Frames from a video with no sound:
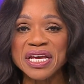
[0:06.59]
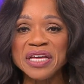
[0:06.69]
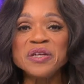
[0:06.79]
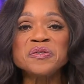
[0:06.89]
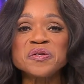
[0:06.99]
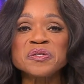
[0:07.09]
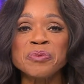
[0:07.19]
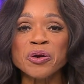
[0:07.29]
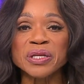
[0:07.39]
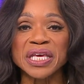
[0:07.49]
News 2's
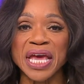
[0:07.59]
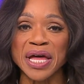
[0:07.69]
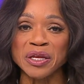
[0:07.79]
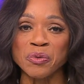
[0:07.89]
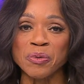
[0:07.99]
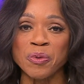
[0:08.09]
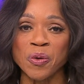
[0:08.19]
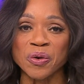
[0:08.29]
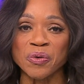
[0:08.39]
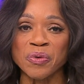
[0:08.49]
Berkeley County
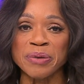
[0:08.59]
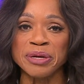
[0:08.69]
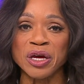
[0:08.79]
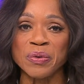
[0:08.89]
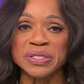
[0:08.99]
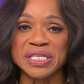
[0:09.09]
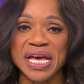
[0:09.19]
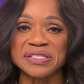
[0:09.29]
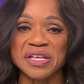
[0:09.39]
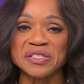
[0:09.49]
reporter Raymond Owens
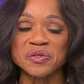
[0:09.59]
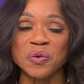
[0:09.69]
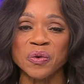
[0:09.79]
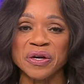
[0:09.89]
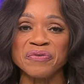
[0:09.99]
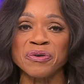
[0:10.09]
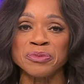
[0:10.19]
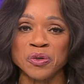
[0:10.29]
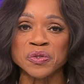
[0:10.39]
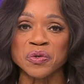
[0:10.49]
has that story from
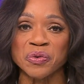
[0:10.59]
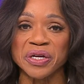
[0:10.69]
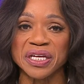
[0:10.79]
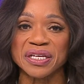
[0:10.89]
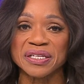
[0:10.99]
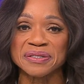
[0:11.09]
Goose Creek.